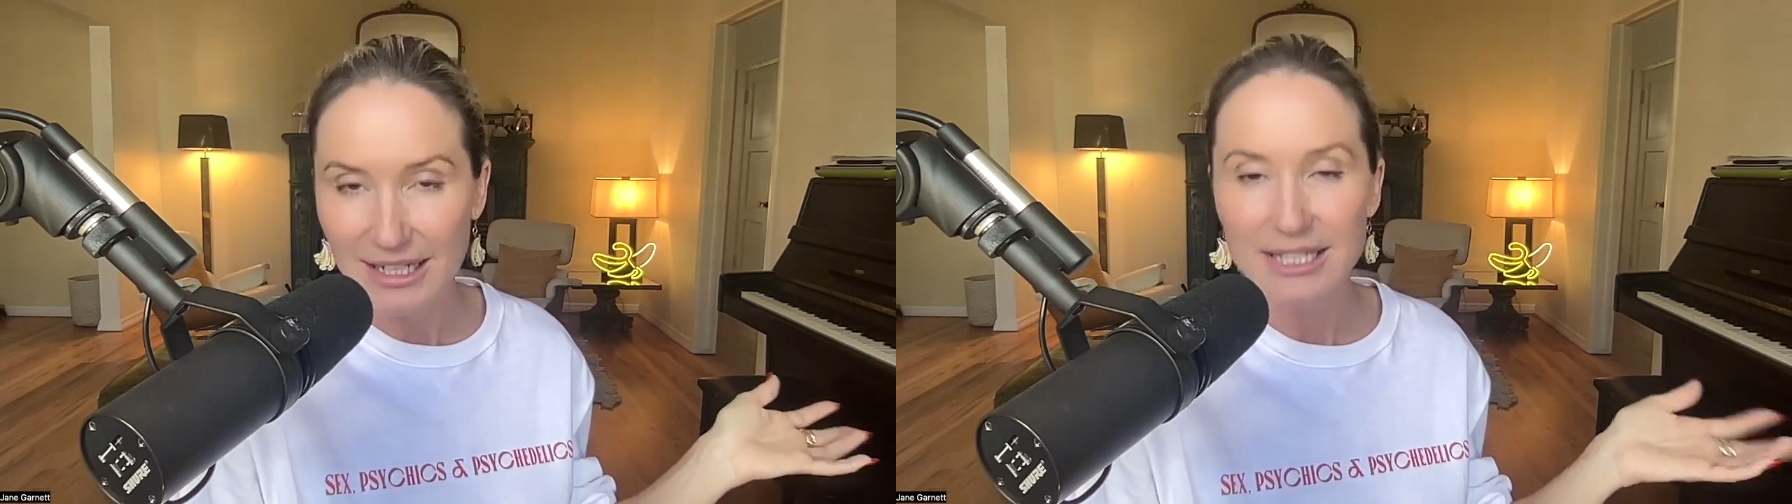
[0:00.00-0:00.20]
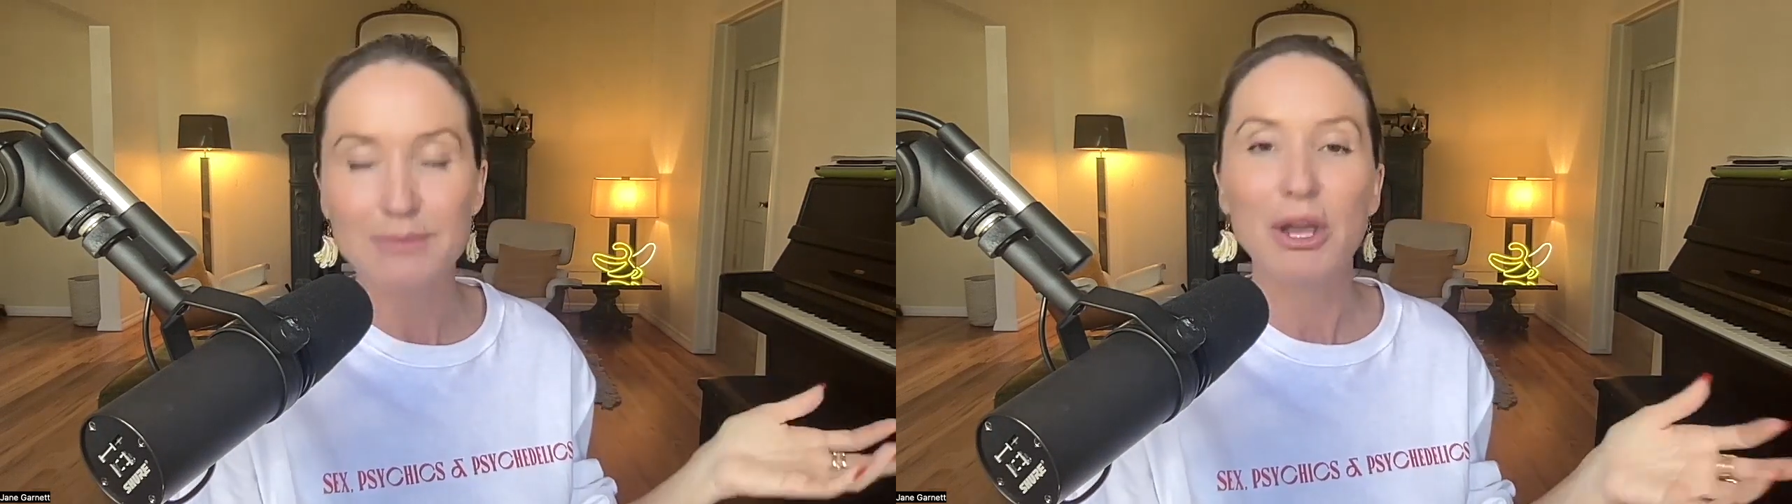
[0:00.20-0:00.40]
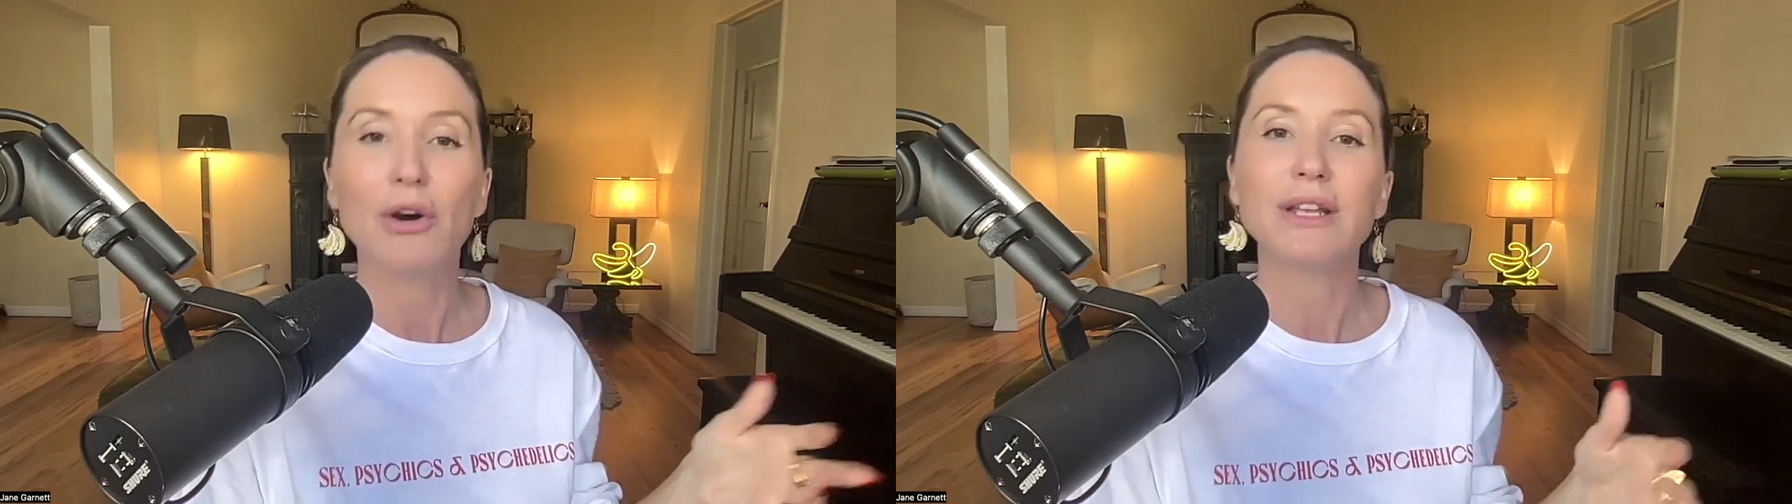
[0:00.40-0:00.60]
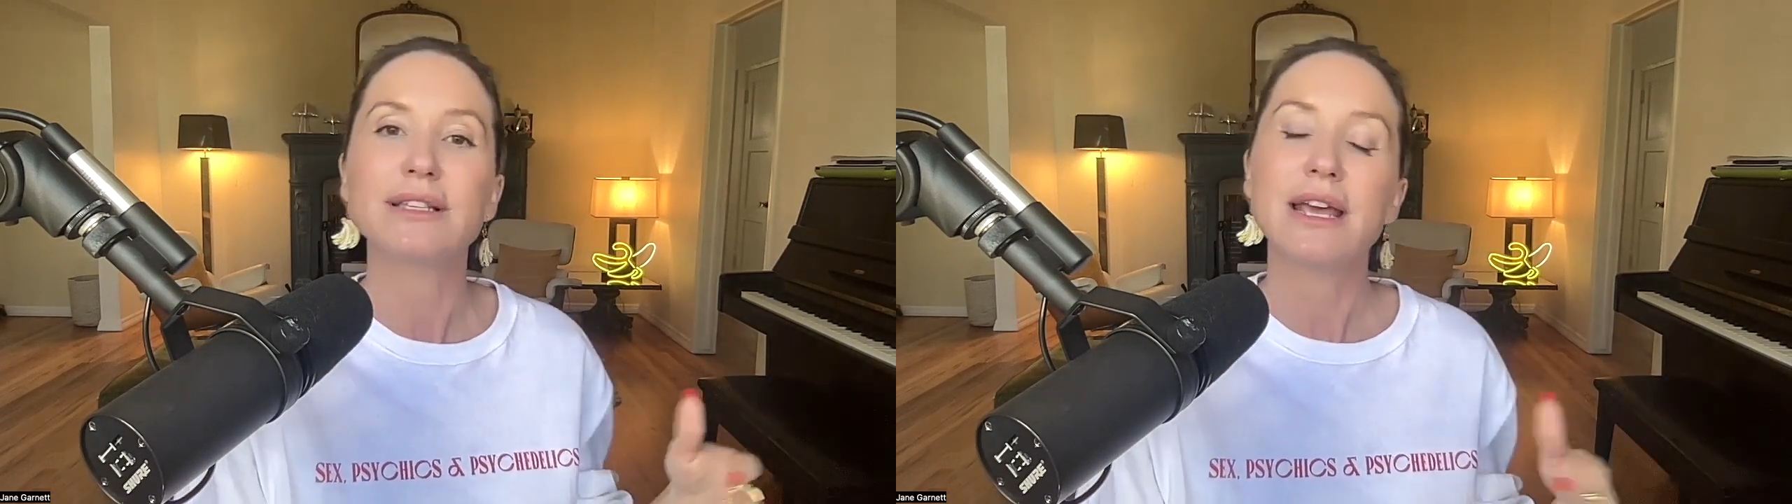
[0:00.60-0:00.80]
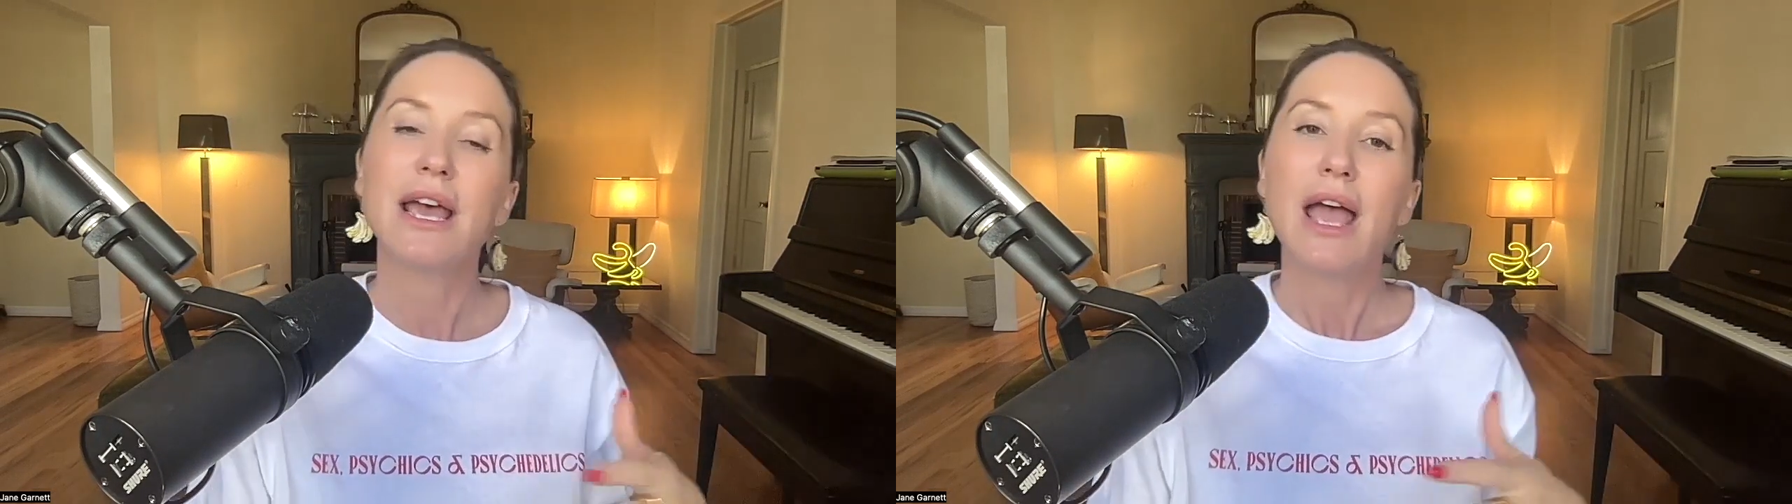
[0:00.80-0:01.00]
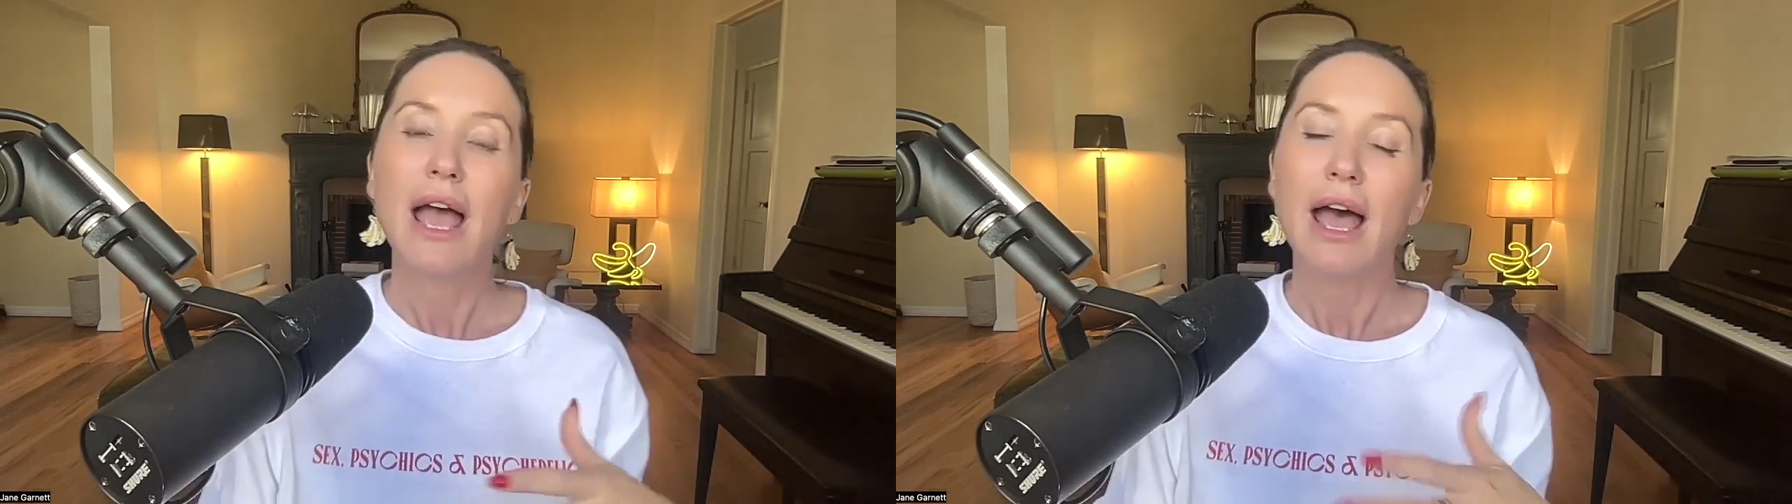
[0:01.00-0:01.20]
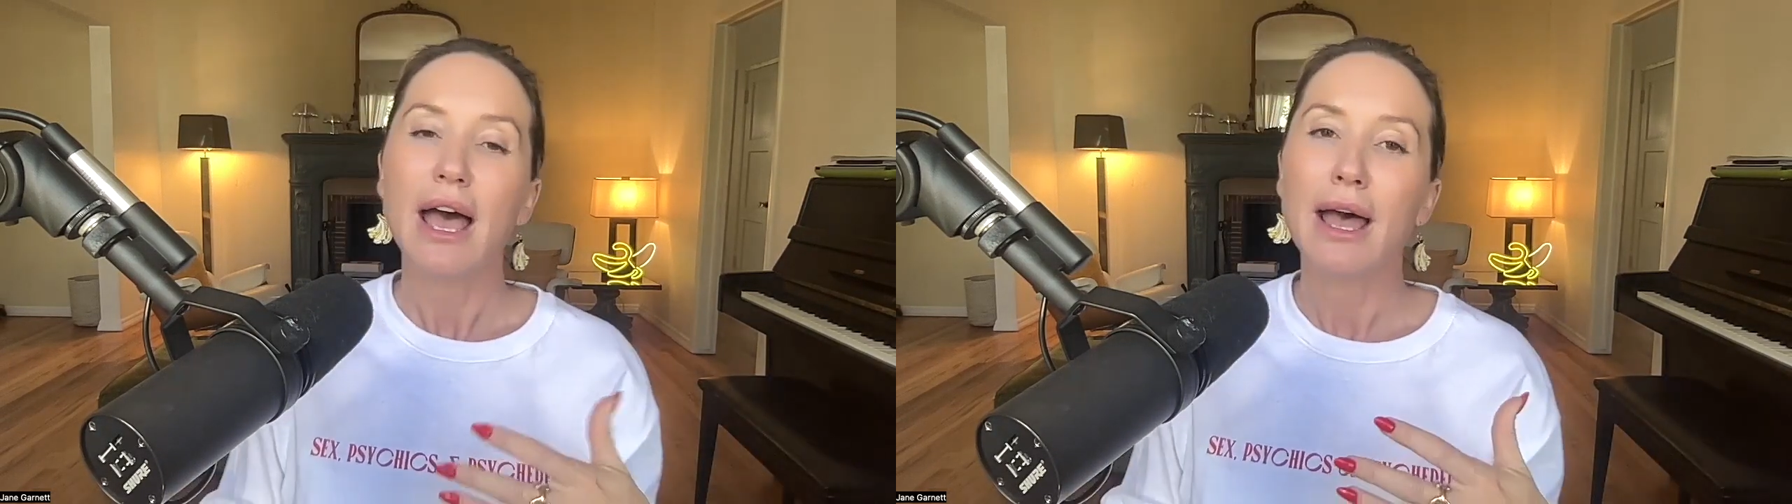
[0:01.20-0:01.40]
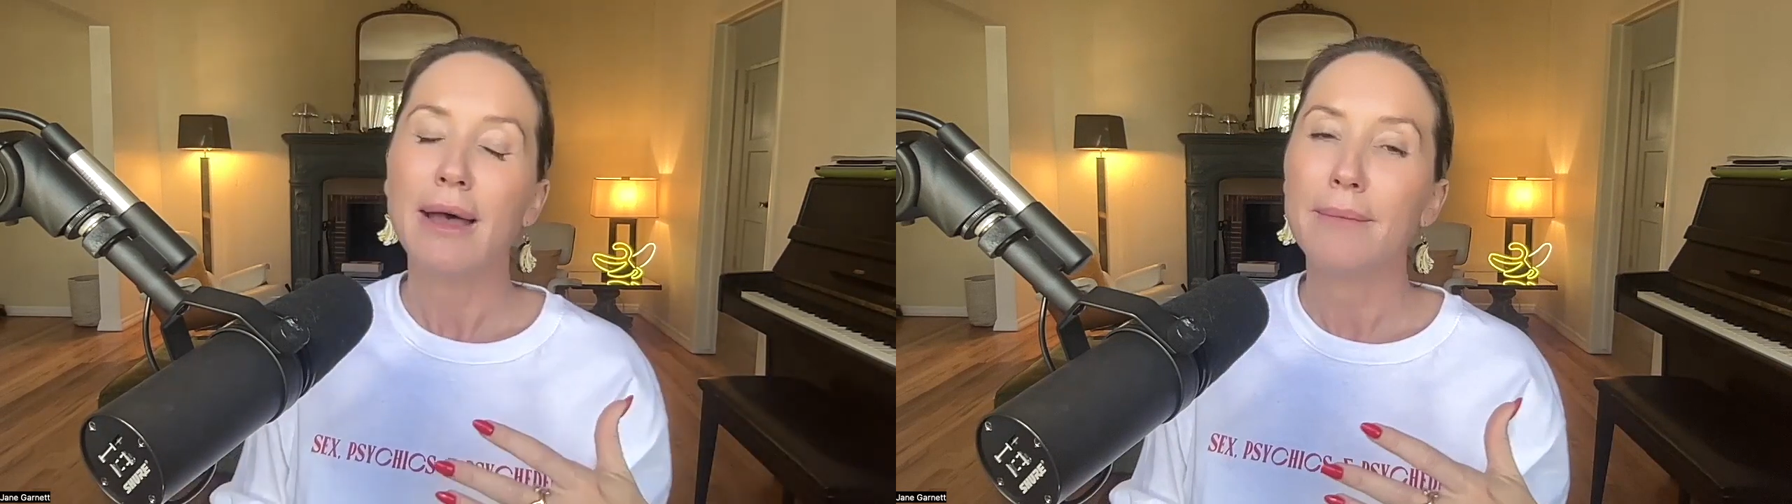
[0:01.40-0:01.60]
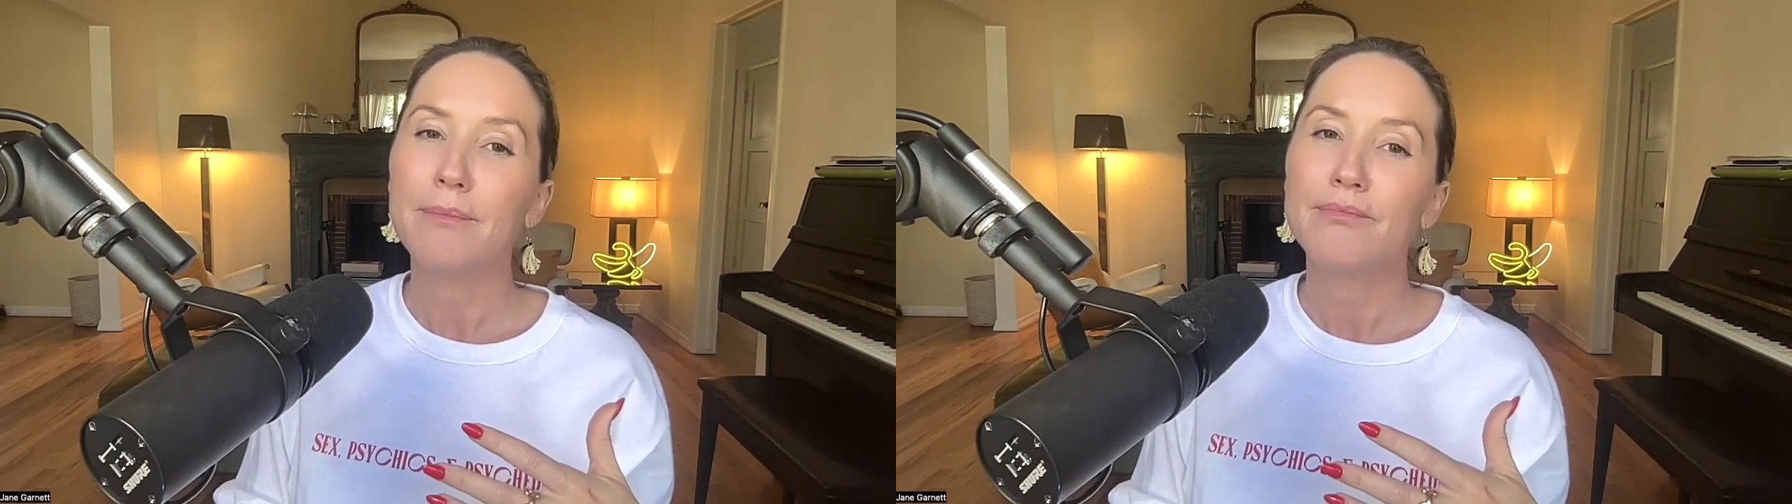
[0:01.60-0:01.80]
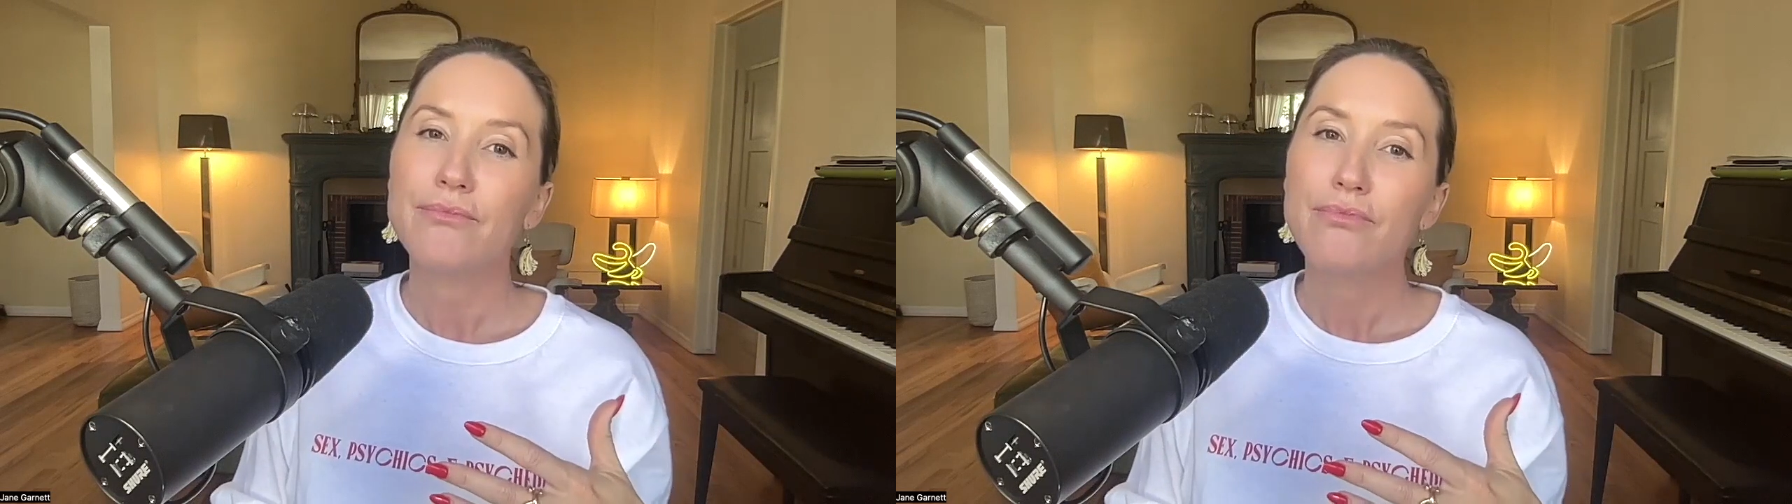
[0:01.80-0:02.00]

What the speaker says: let's be honest. And